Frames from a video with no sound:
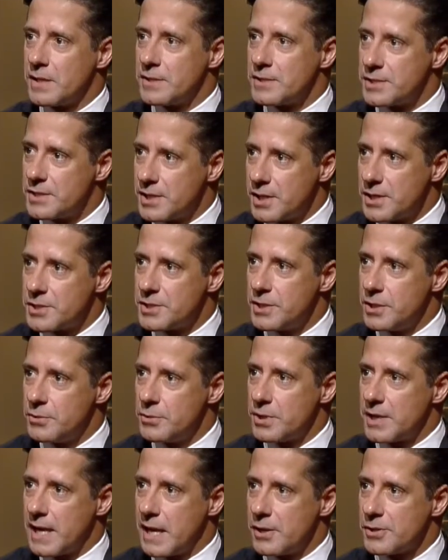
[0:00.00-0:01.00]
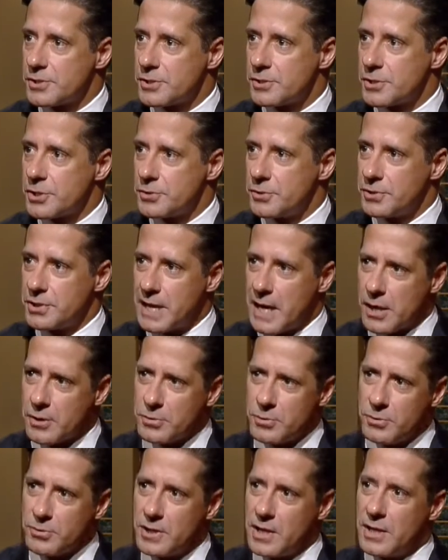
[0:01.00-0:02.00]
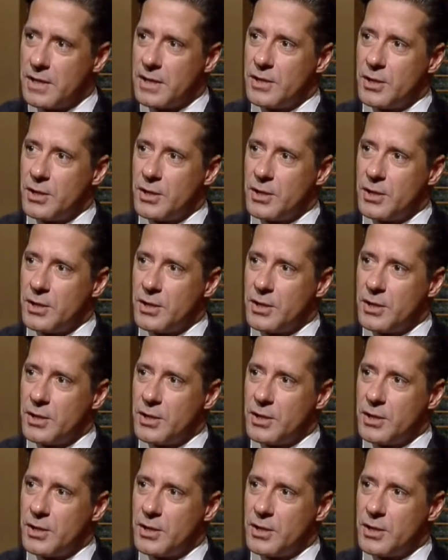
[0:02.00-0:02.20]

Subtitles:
60 new counselors to tackle